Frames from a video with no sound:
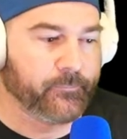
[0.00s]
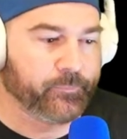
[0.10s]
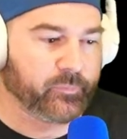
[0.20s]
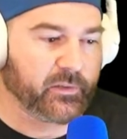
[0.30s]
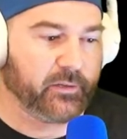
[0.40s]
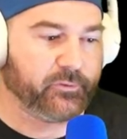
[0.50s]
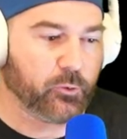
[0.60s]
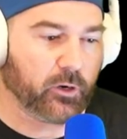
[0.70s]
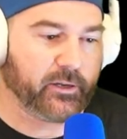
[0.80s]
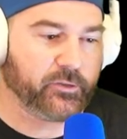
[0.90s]
If you
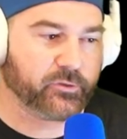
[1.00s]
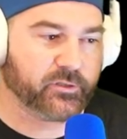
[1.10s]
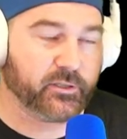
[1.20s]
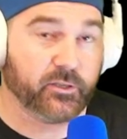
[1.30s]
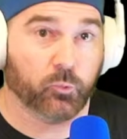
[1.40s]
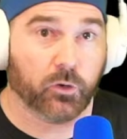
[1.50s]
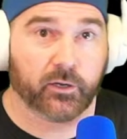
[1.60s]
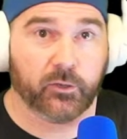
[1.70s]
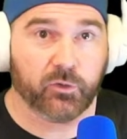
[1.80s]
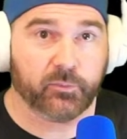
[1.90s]
are interested in
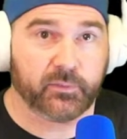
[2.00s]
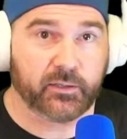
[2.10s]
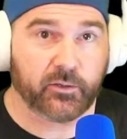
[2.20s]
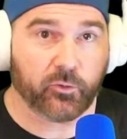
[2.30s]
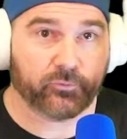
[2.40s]
working with me